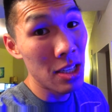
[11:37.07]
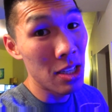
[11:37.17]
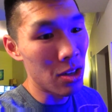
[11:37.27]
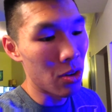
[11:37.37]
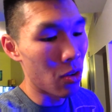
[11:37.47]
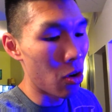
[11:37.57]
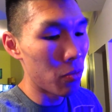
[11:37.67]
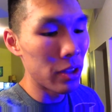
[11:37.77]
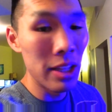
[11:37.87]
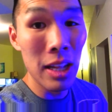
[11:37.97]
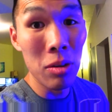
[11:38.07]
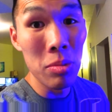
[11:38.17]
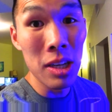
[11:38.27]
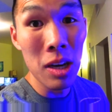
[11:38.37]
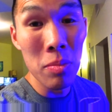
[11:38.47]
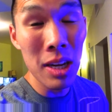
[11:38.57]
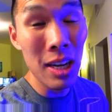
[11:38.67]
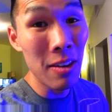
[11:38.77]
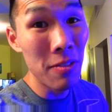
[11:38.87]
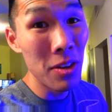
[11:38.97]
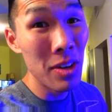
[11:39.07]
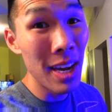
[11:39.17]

So hopefully that'll be coming in a few